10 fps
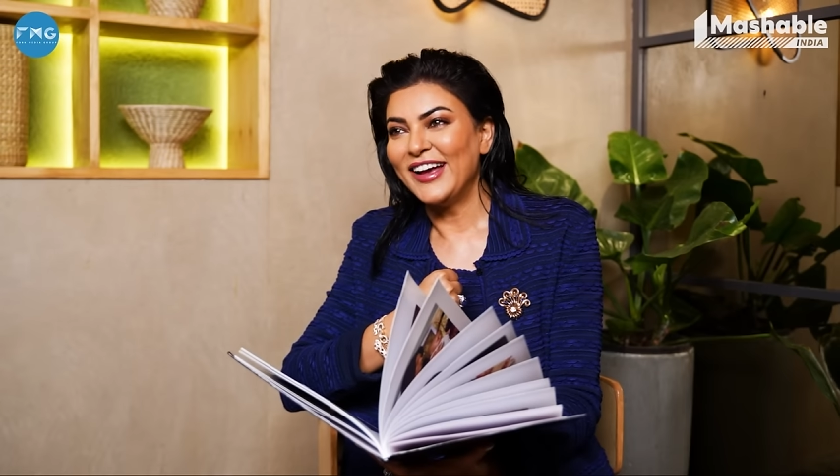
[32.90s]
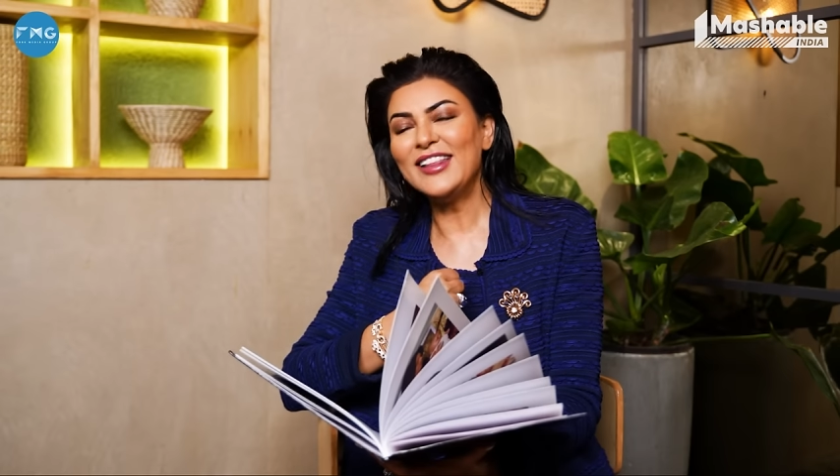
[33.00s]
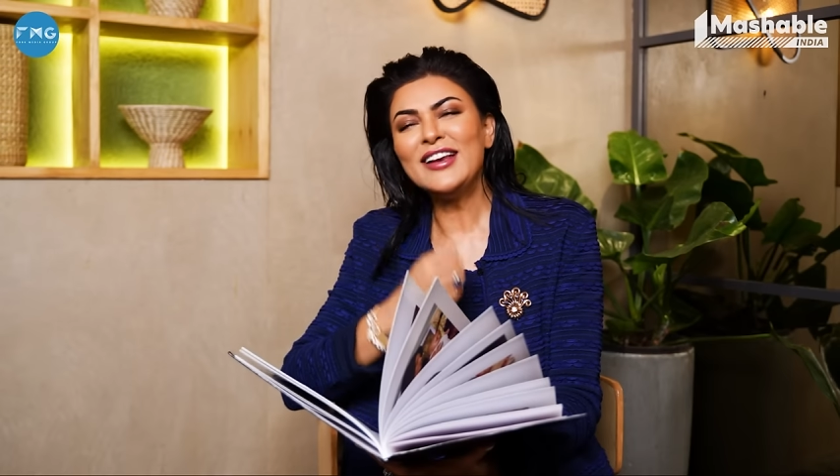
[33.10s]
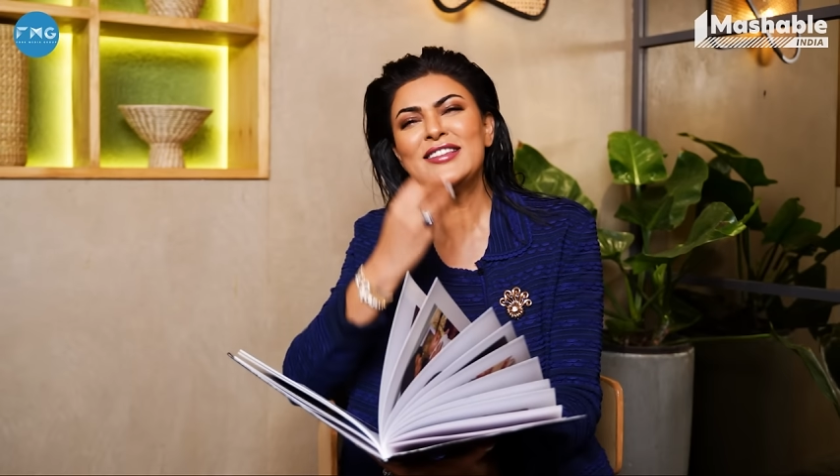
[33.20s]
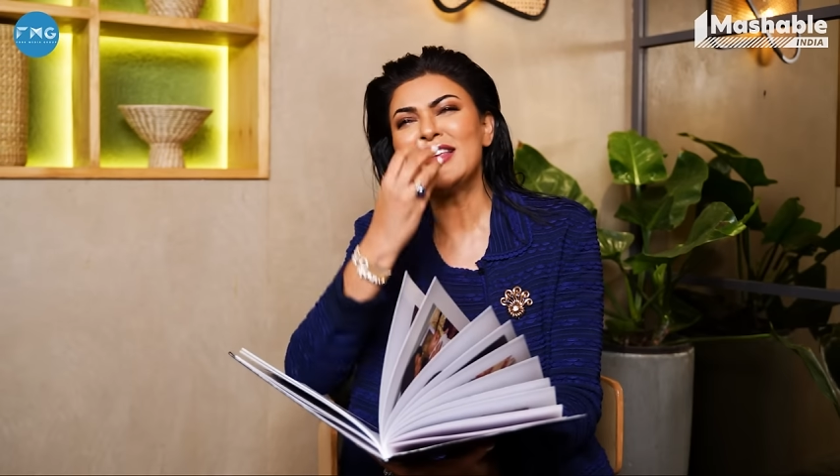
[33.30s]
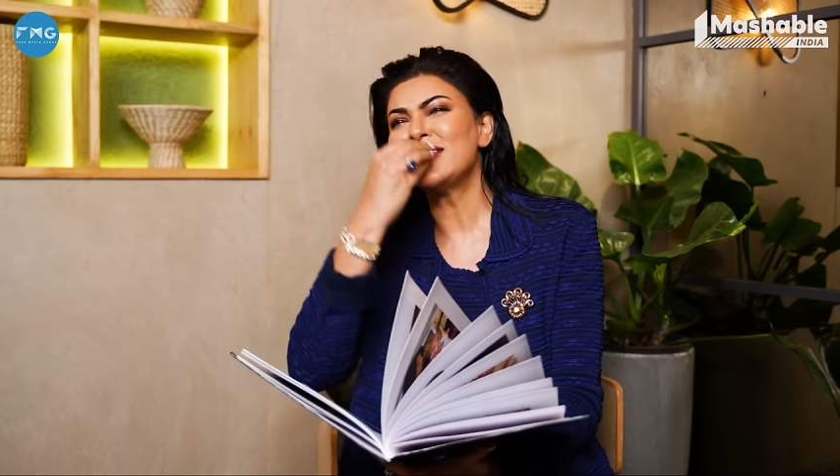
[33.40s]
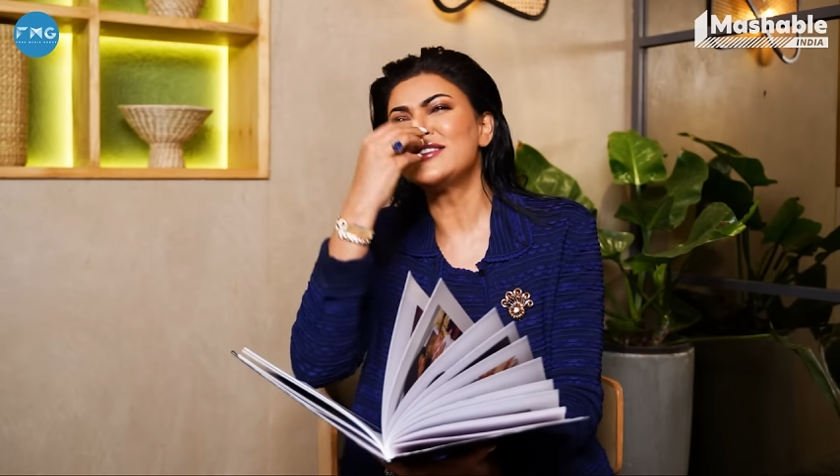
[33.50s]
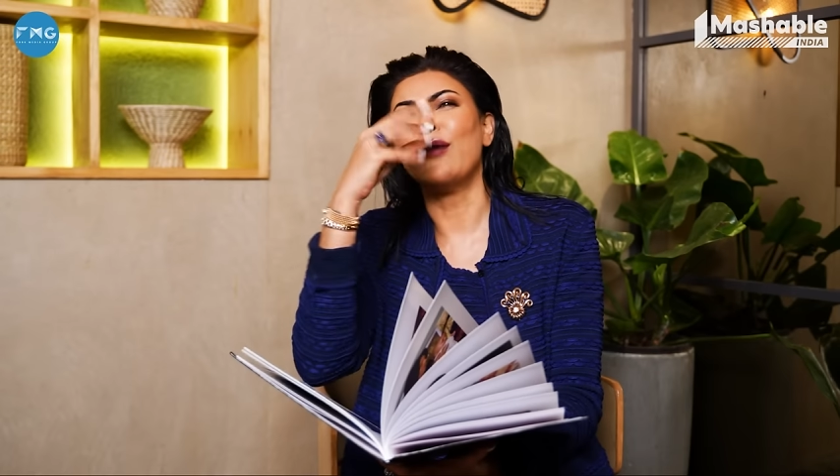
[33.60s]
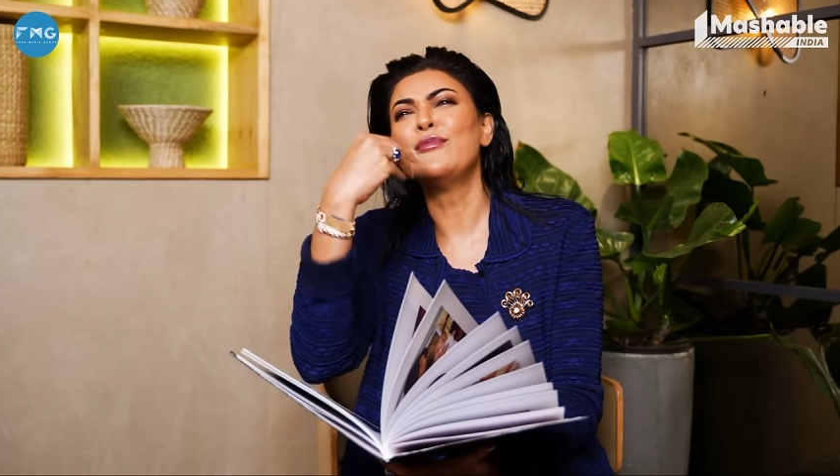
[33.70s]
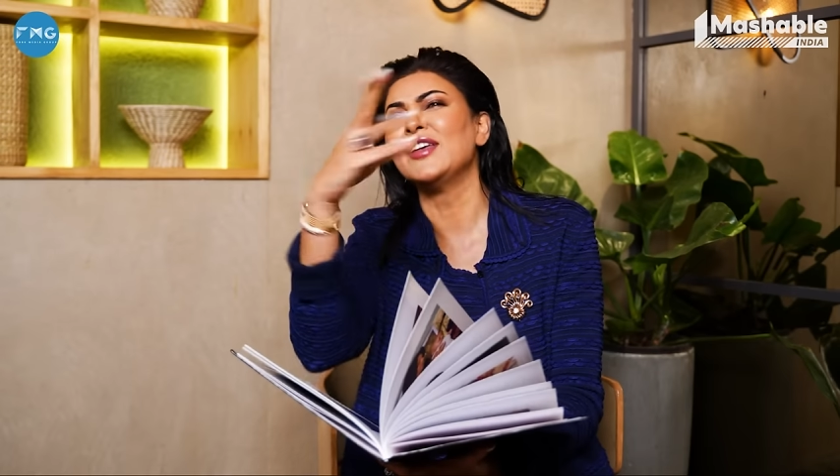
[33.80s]
And then he says
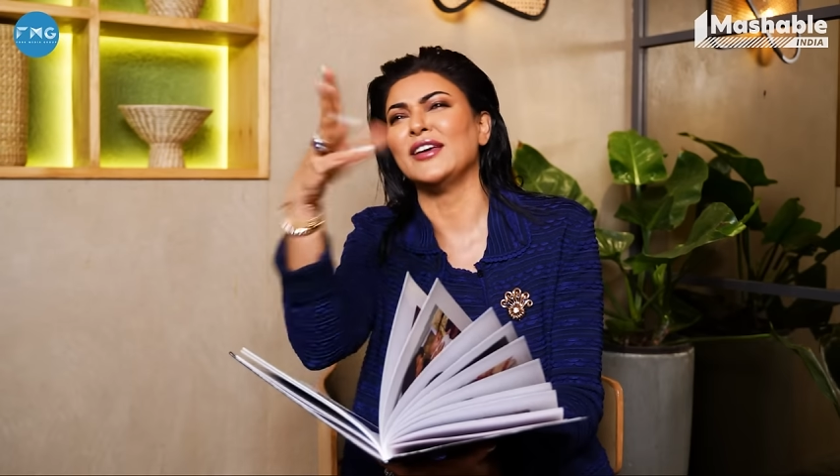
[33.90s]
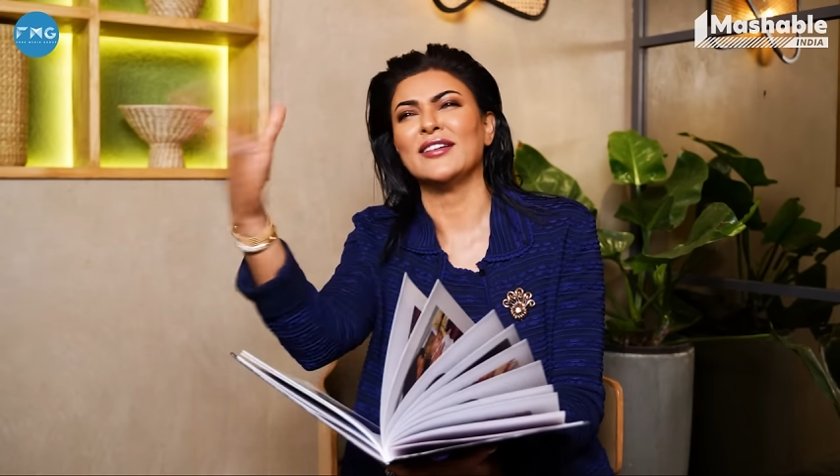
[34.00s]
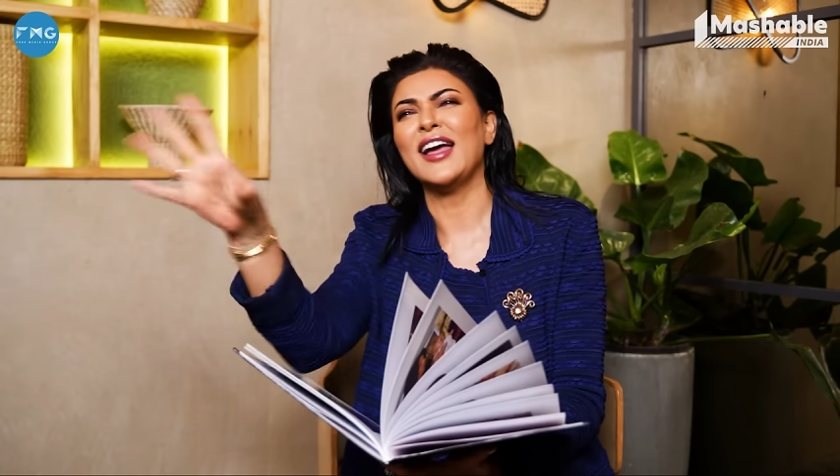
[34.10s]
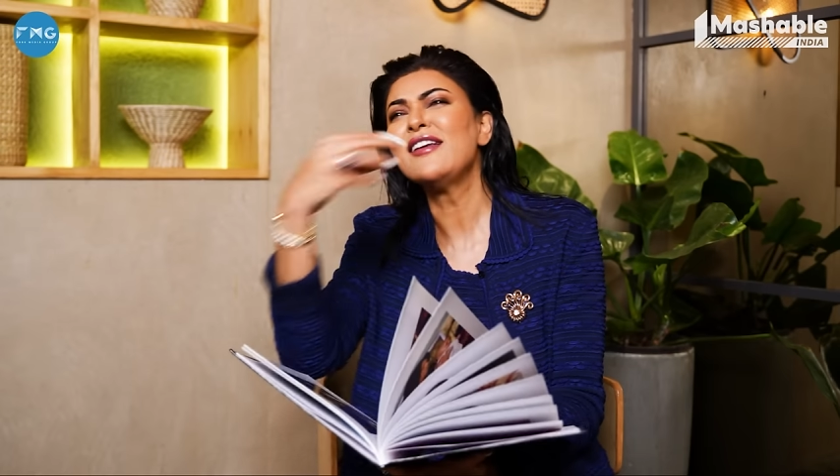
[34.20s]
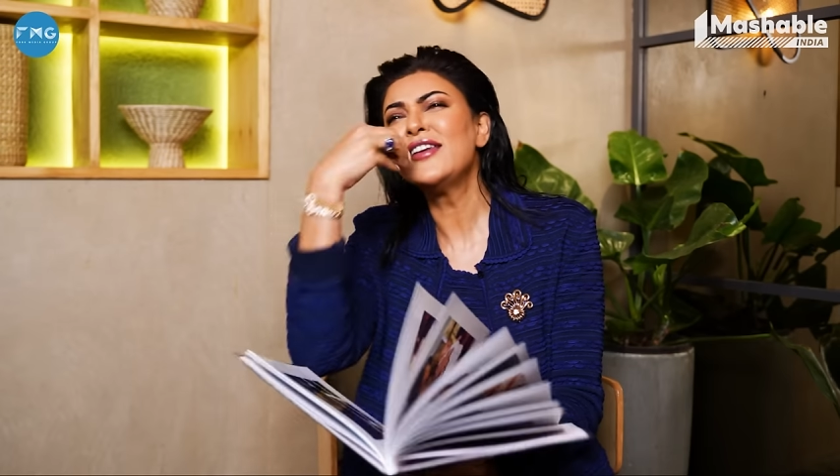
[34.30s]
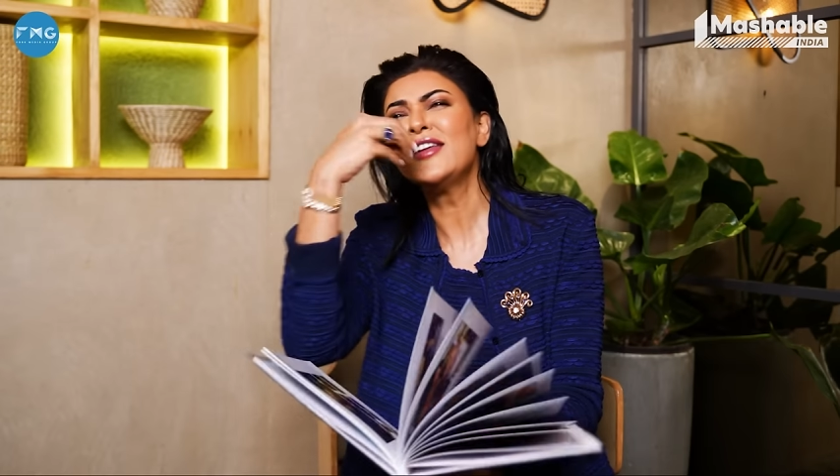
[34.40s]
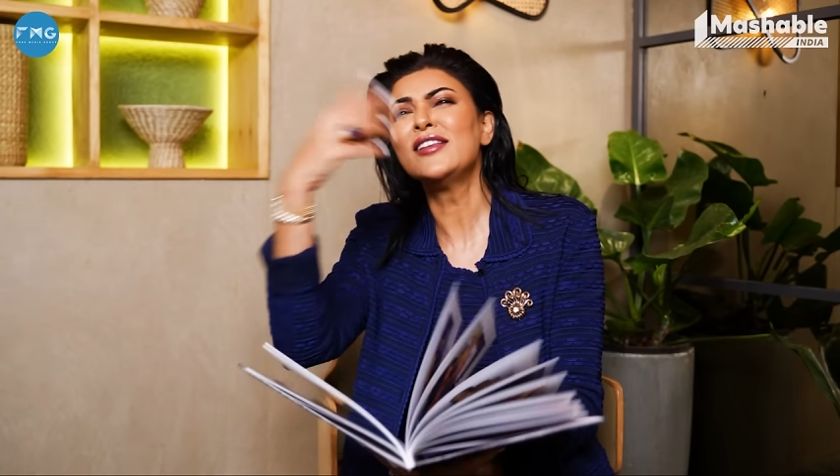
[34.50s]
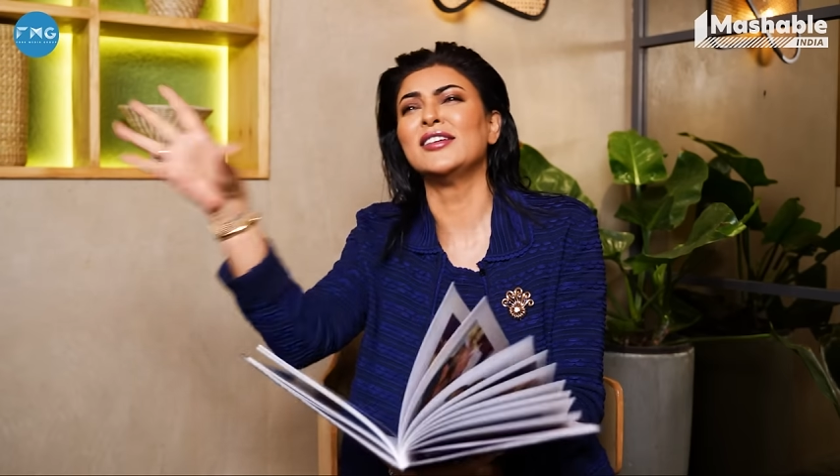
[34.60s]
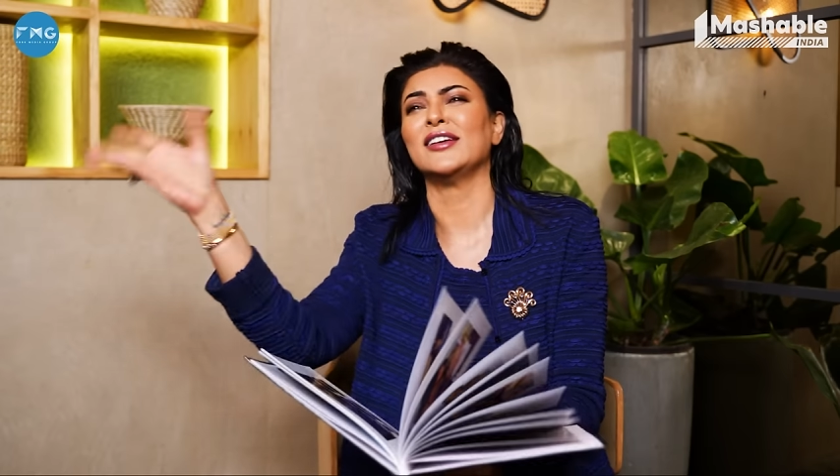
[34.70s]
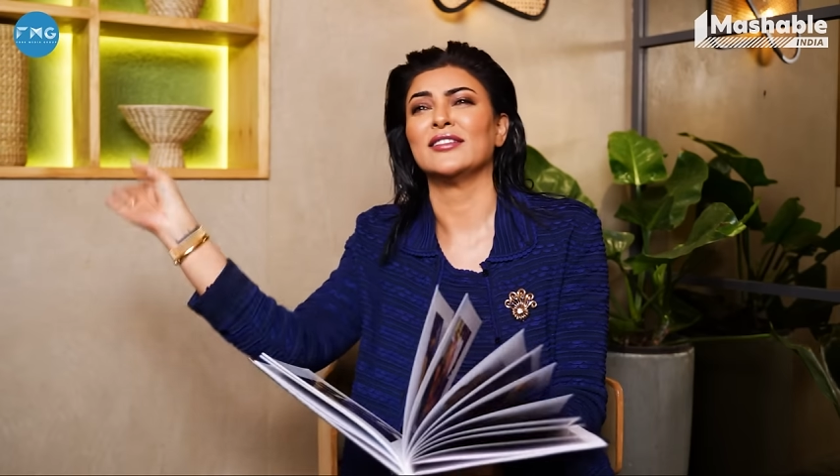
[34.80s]
something,
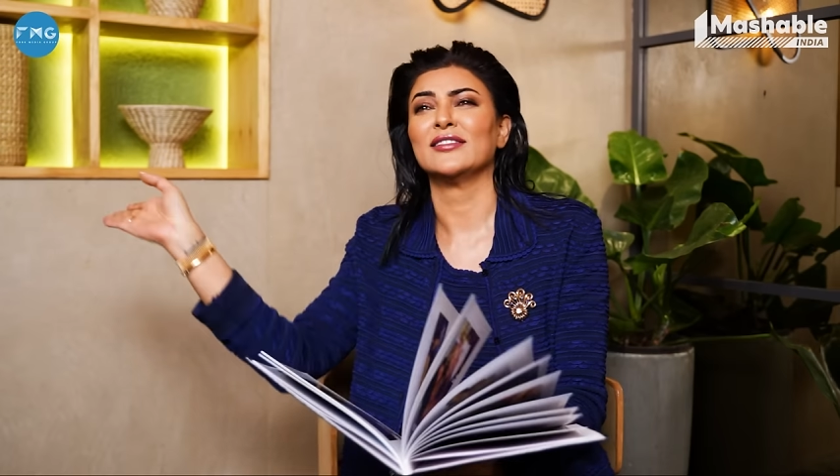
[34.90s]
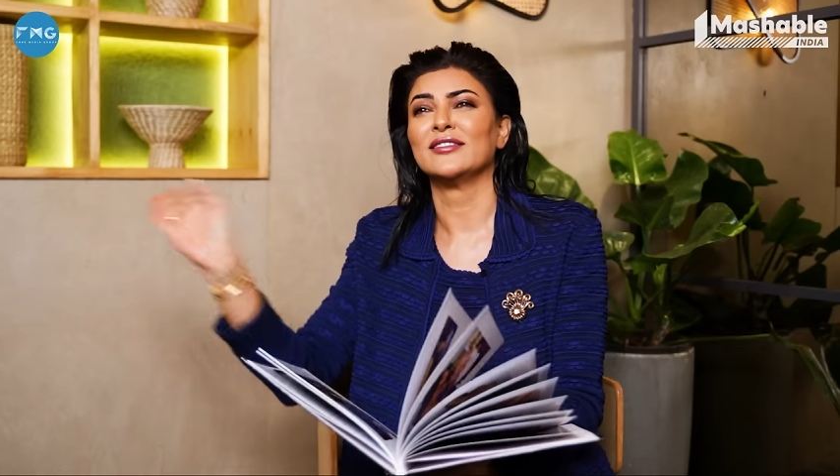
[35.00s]
anything.